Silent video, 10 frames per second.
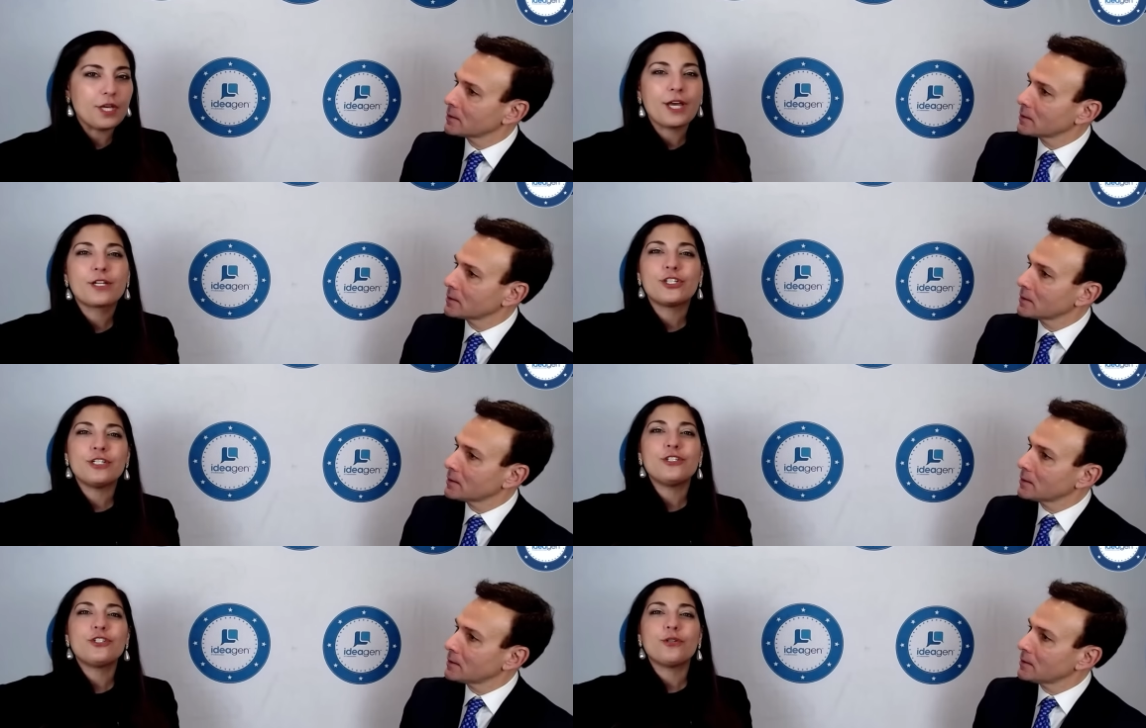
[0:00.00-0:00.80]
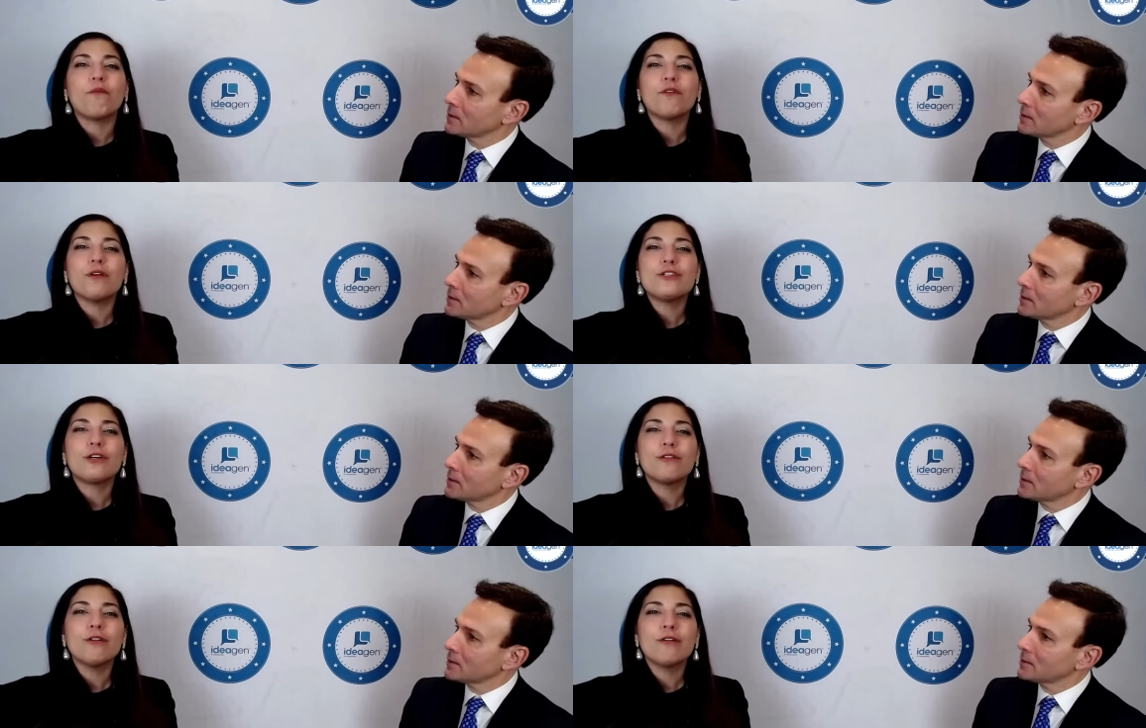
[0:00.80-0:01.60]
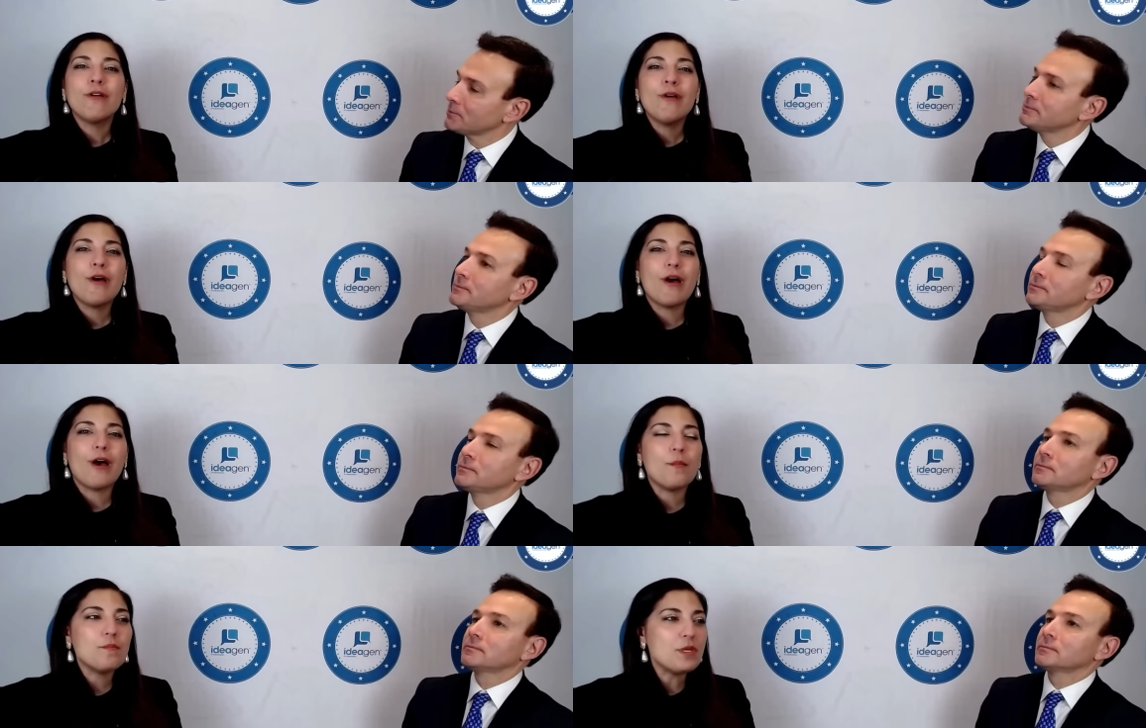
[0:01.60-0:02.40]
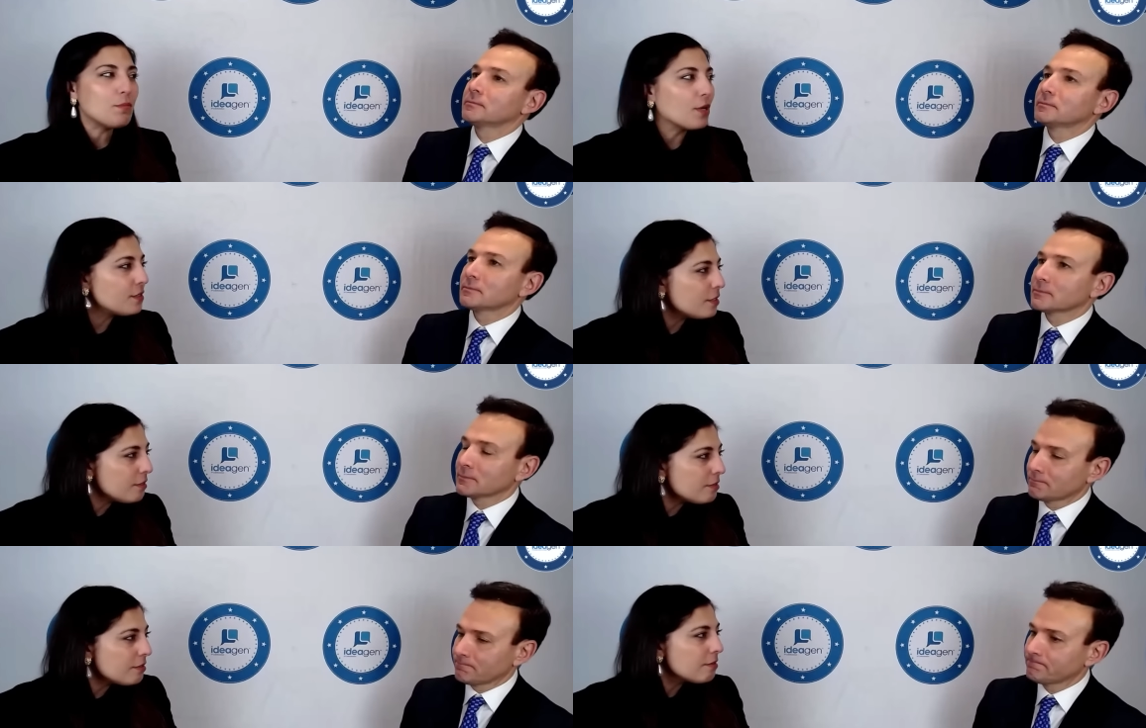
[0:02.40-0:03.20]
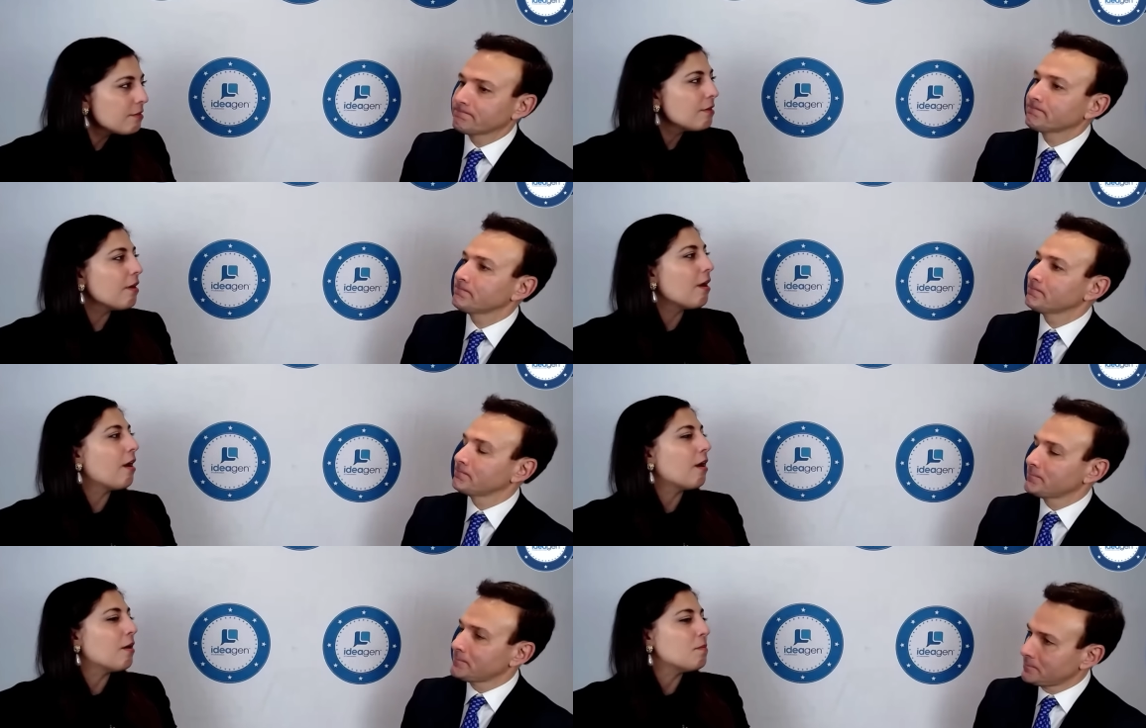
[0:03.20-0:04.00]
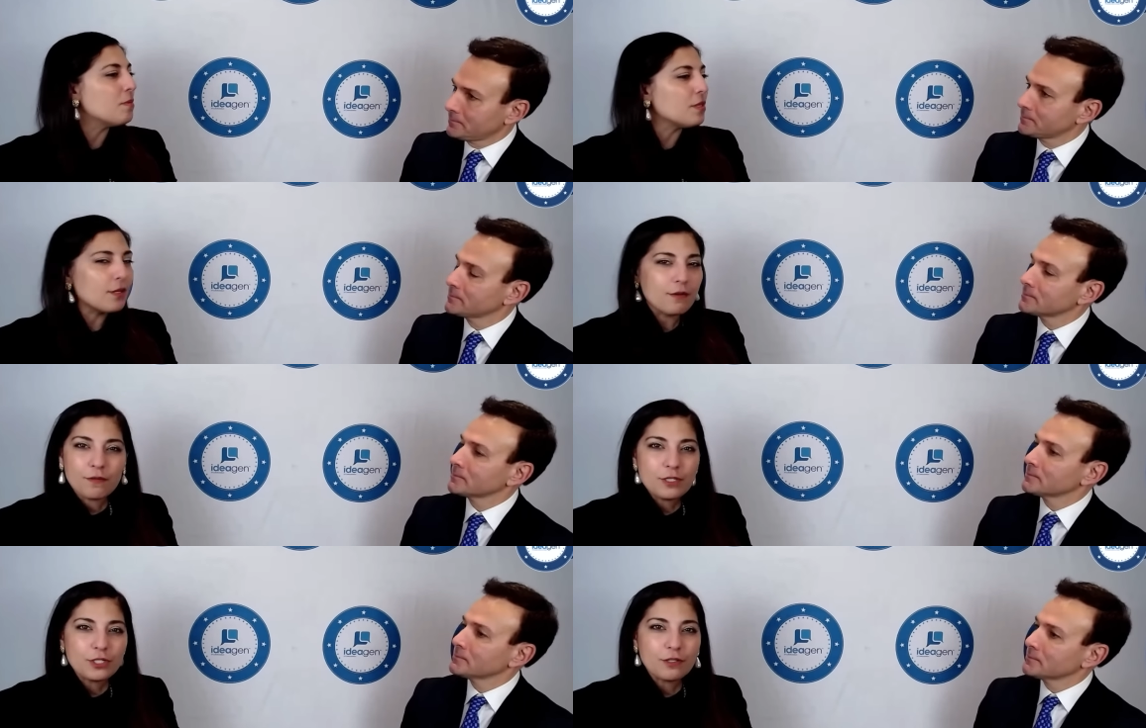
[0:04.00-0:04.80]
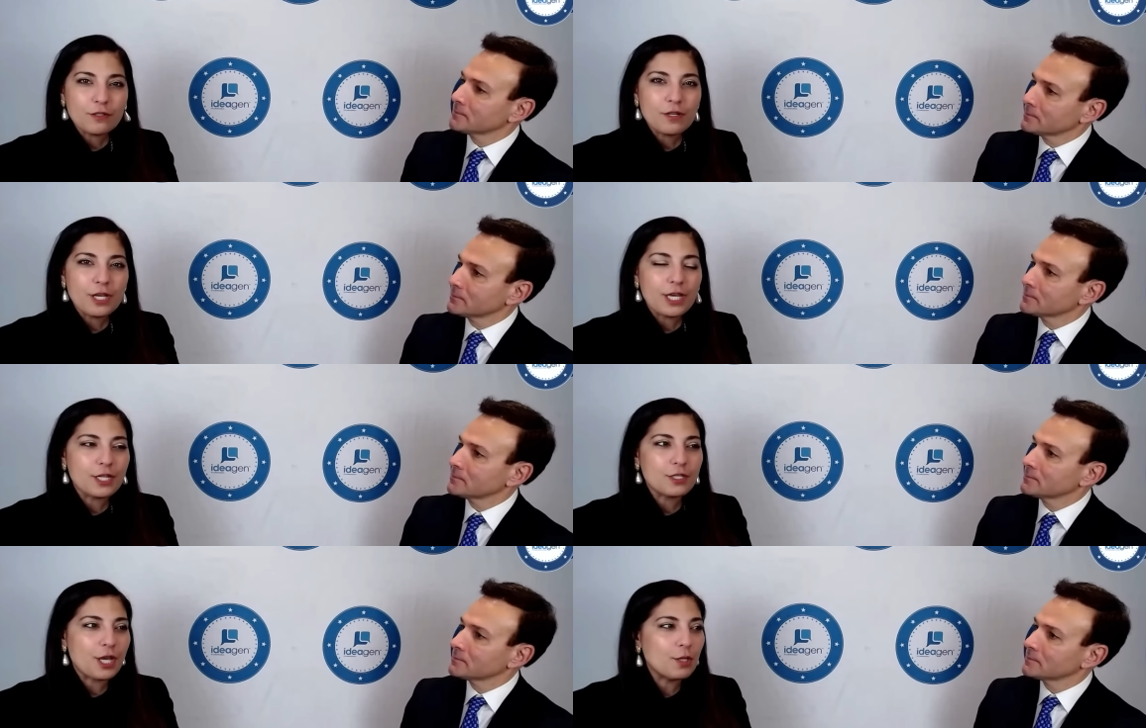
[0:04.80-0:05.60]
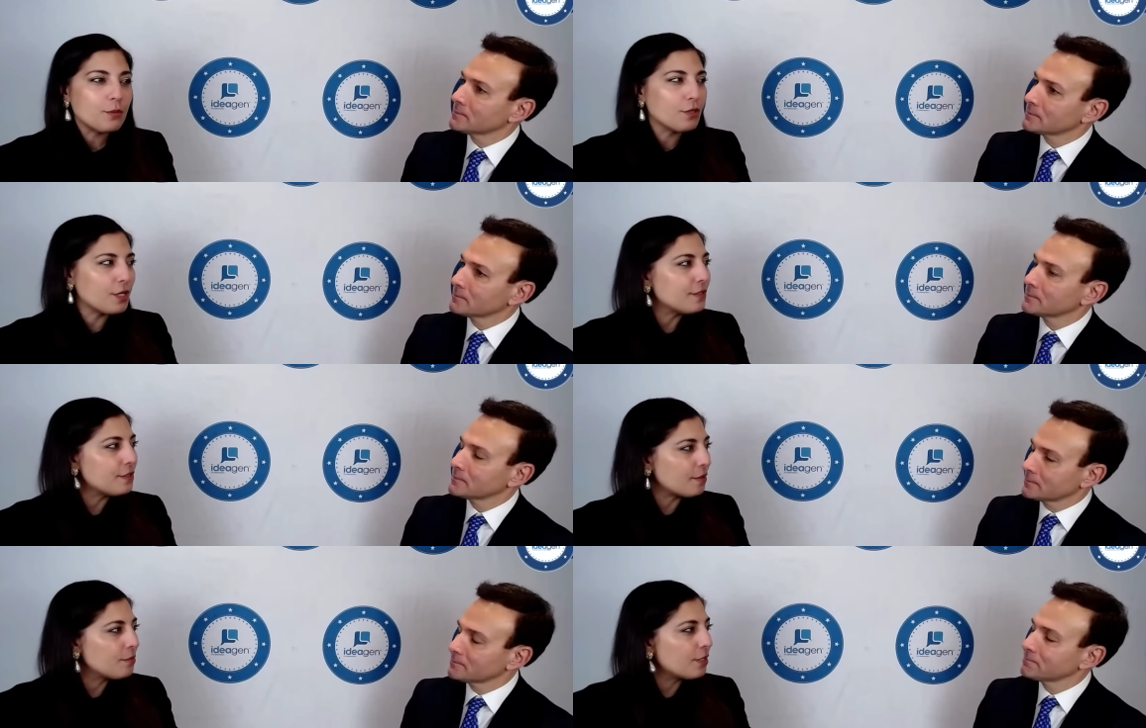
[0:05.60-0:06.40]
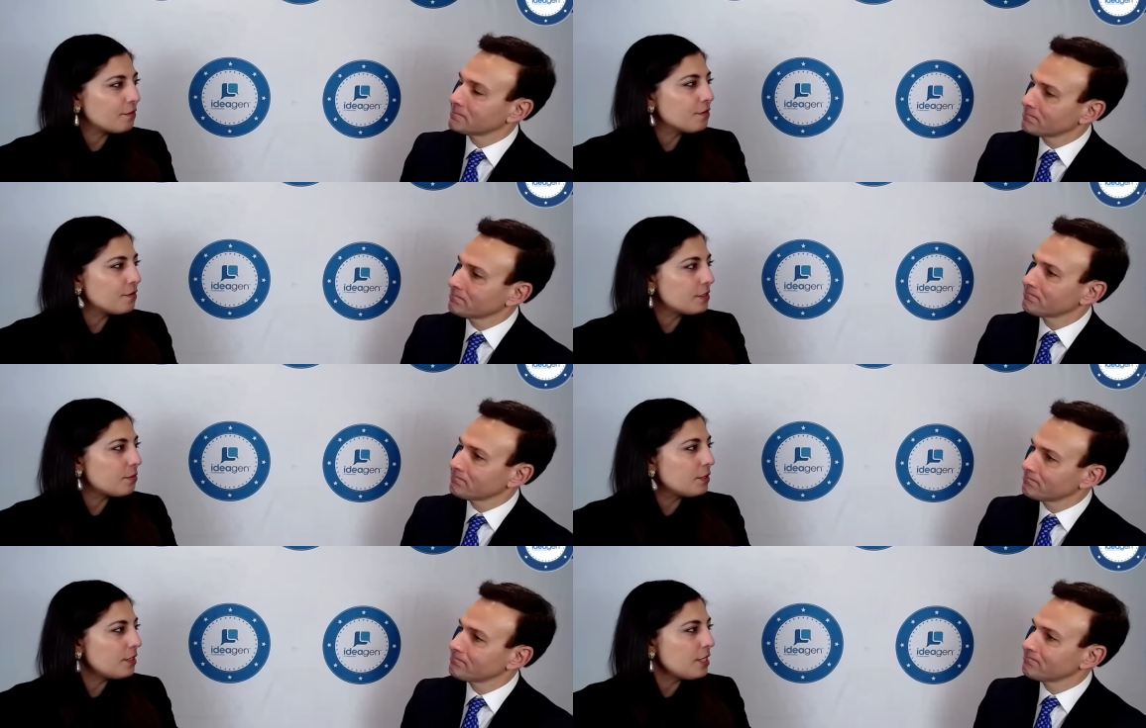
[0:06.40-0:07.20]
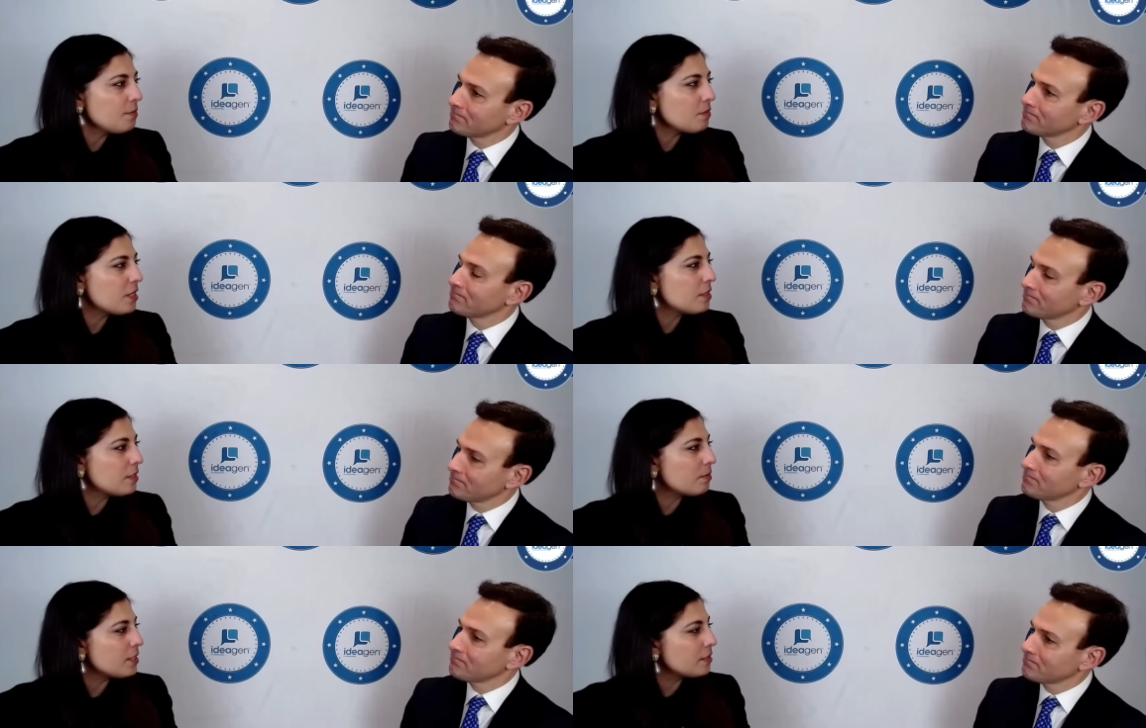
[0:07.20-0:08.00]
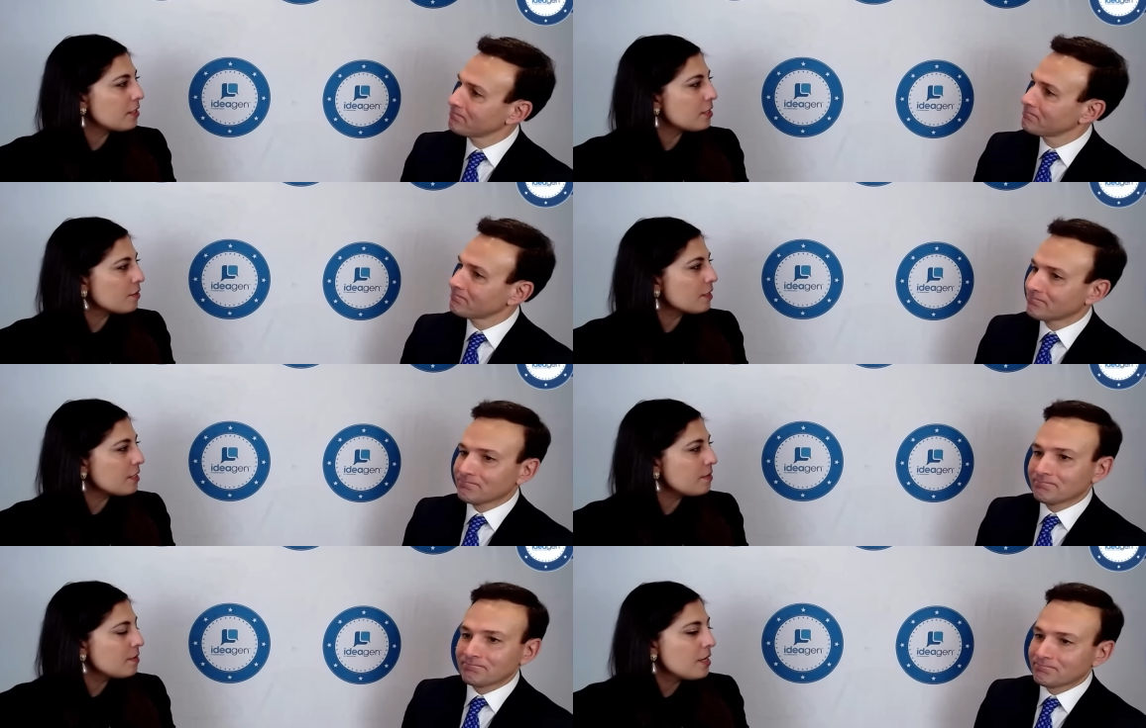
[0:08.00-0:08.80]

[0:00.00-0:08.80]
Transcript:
Speaker 1: to action is show up for each other. Um, be present, mm-hmm. um, be there for each other, and help create some level of stability in the space that you're in.